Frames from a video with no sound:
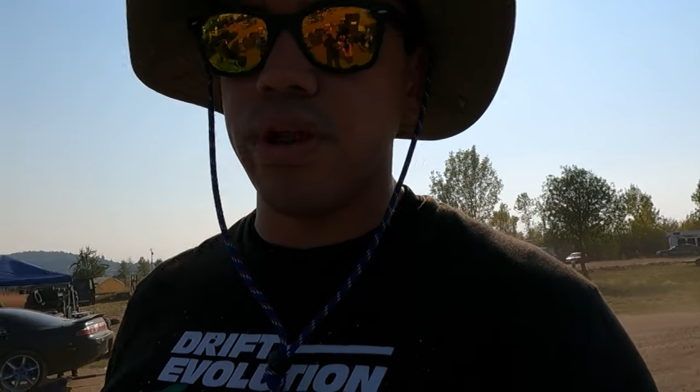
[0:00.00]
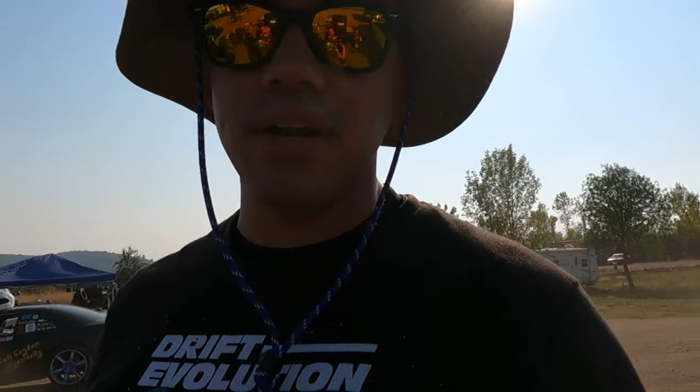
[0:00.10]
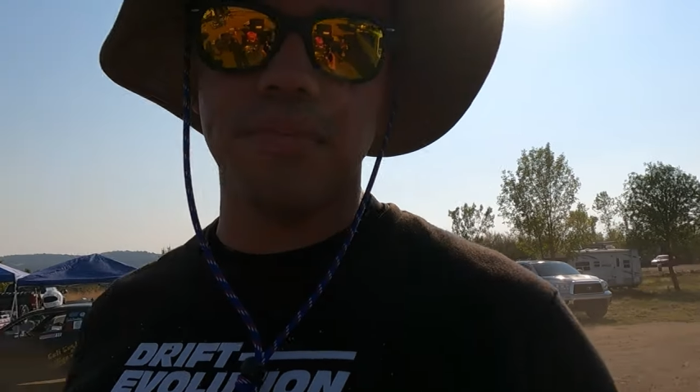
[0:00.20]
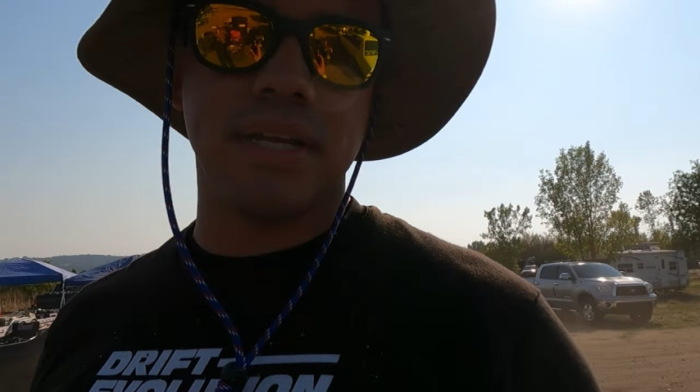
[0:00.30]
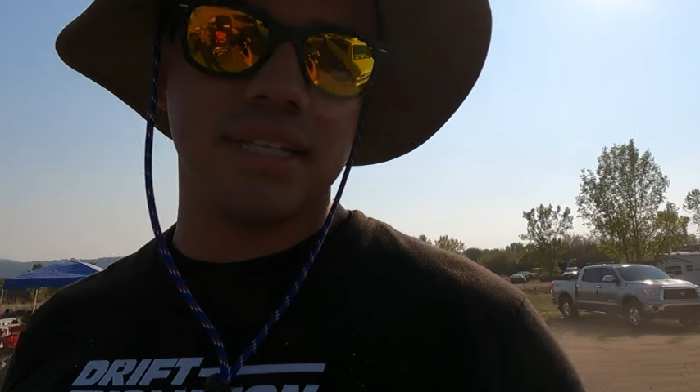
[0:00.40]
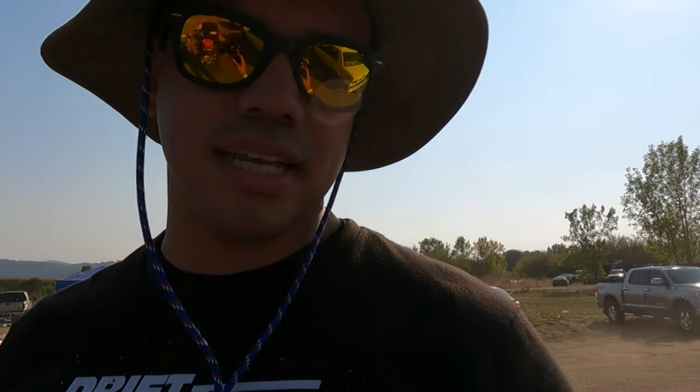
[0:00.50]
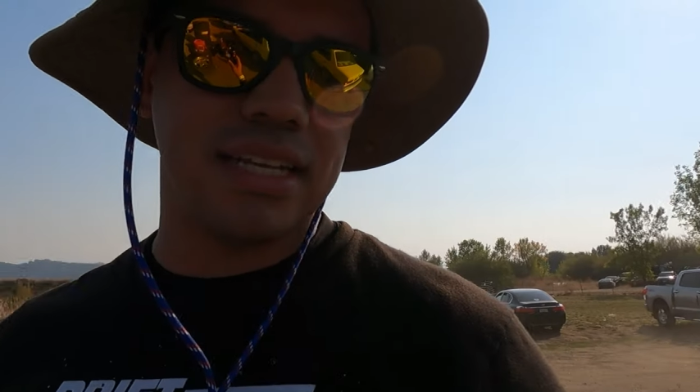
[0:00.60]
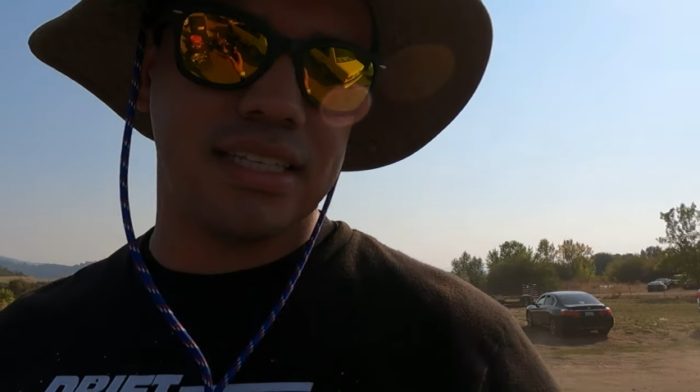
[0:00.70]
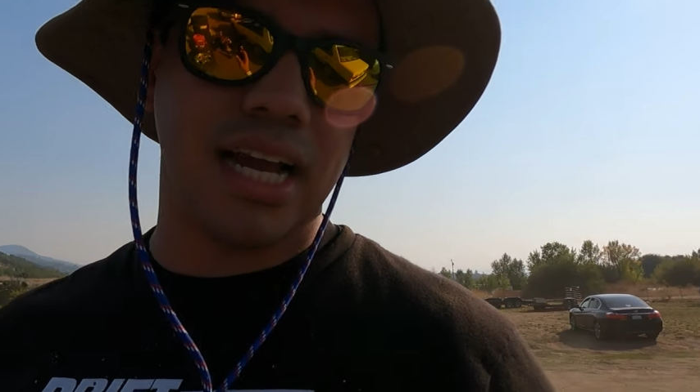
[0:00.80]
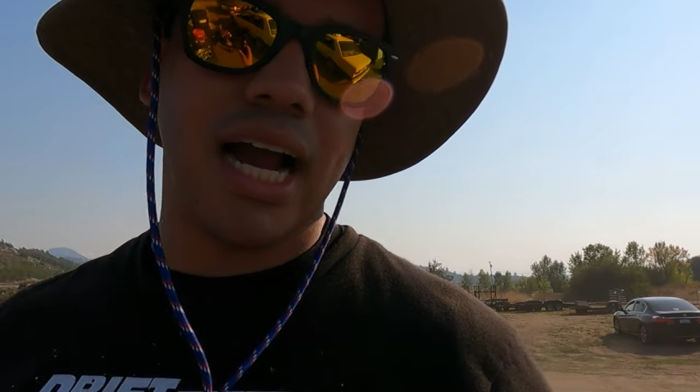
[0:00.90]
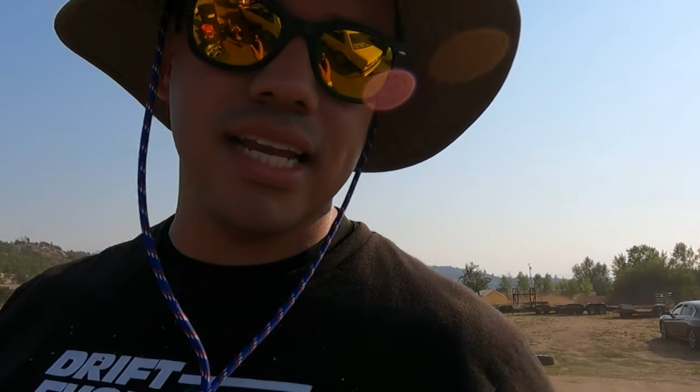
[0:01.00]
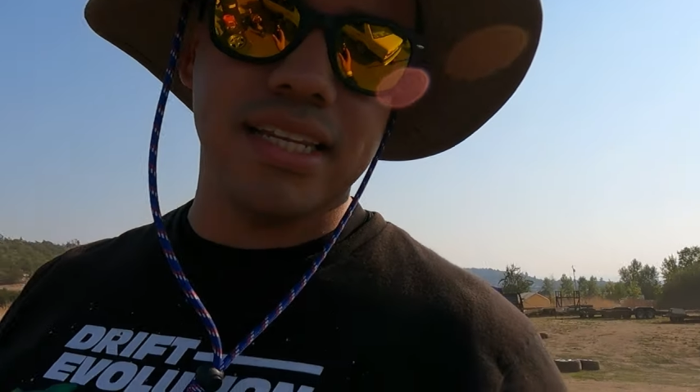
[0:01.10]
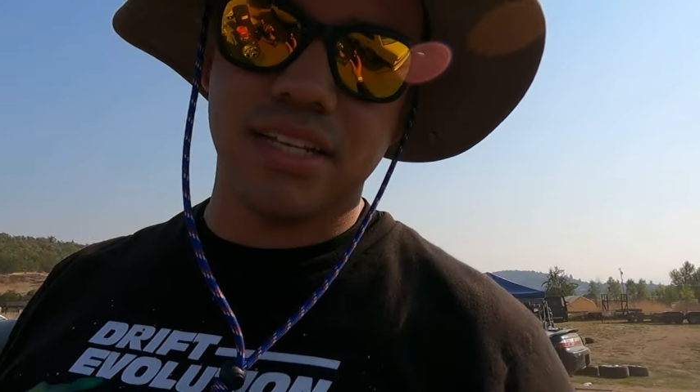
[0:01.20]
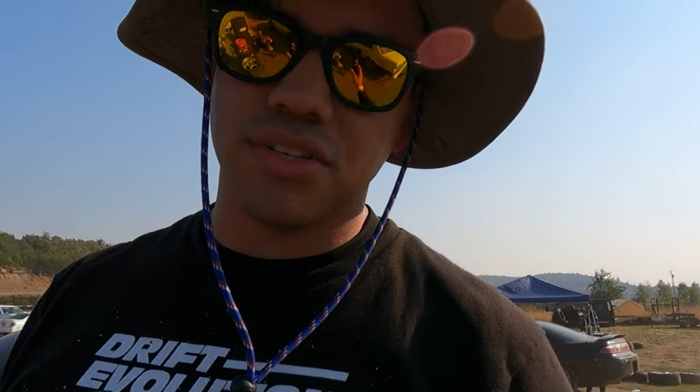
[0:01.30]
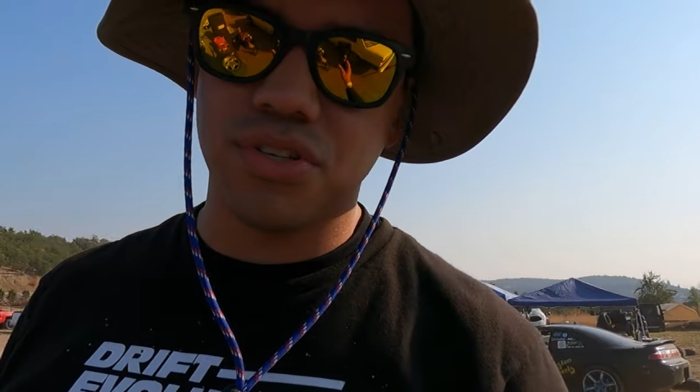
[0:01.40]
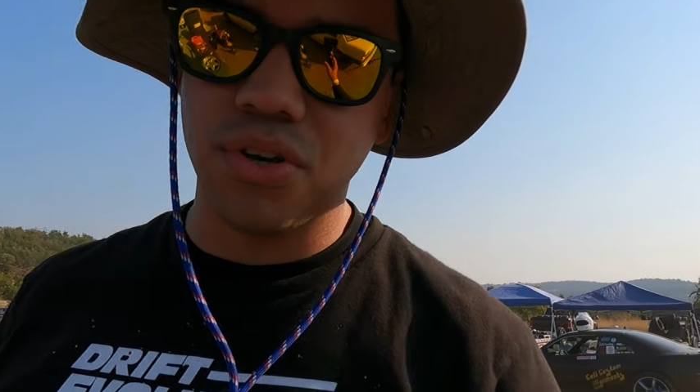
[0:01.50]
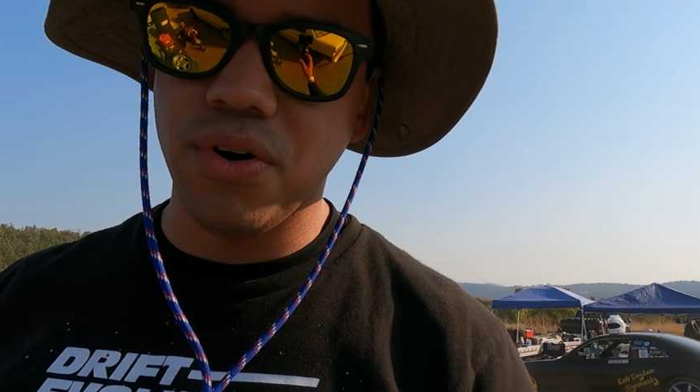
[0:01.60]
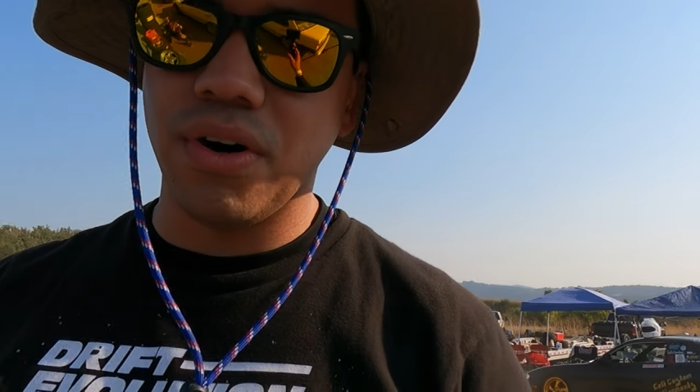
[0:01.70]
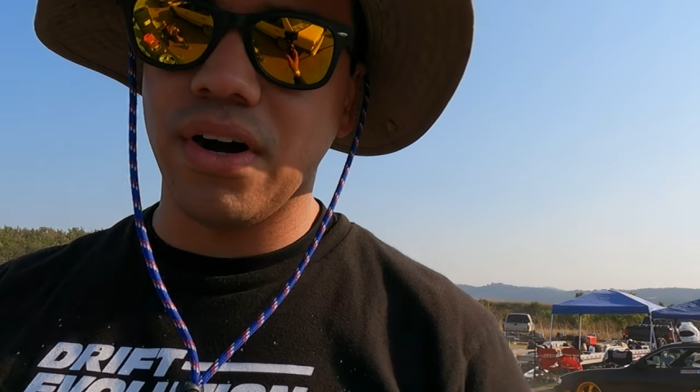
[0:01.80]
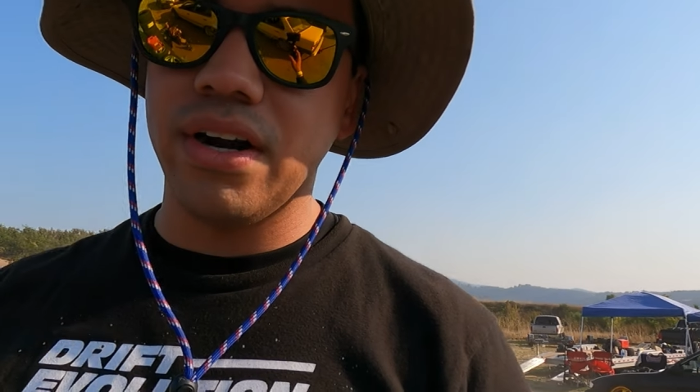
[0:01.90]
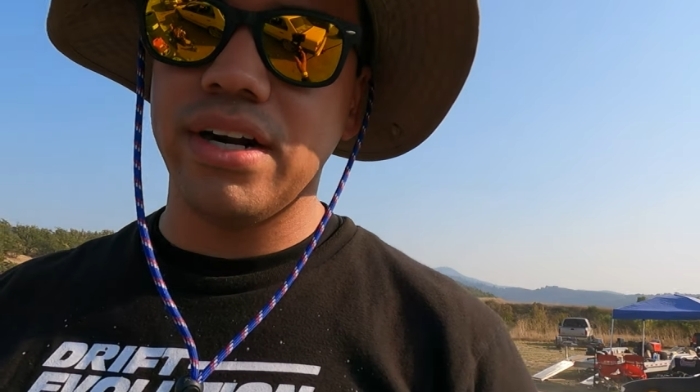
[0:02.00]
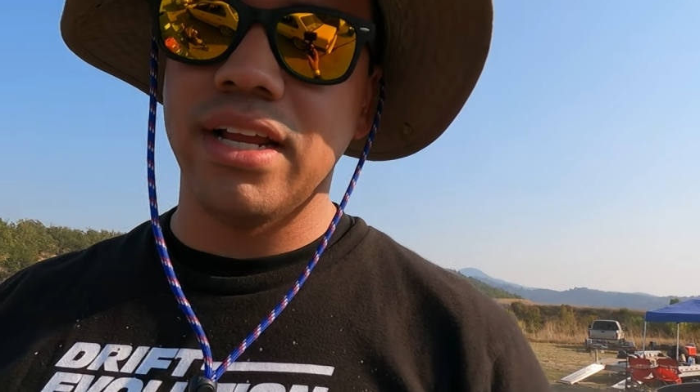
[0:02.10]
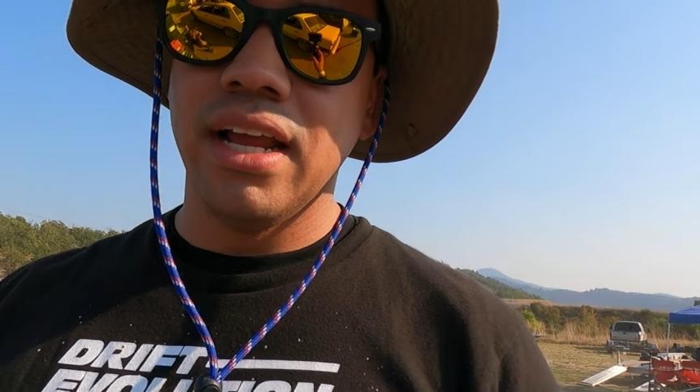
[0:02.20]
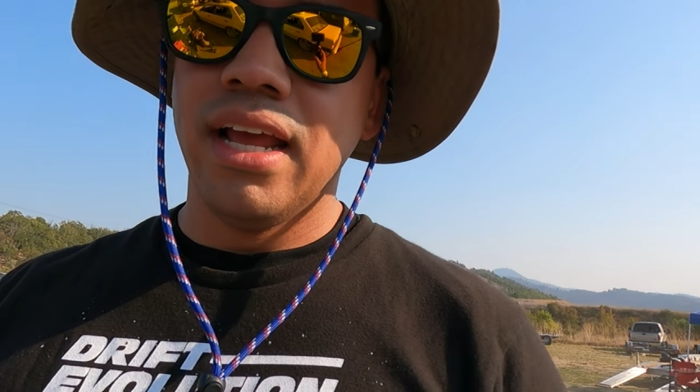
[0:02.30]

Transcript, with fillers: weird because I tightened it so hard,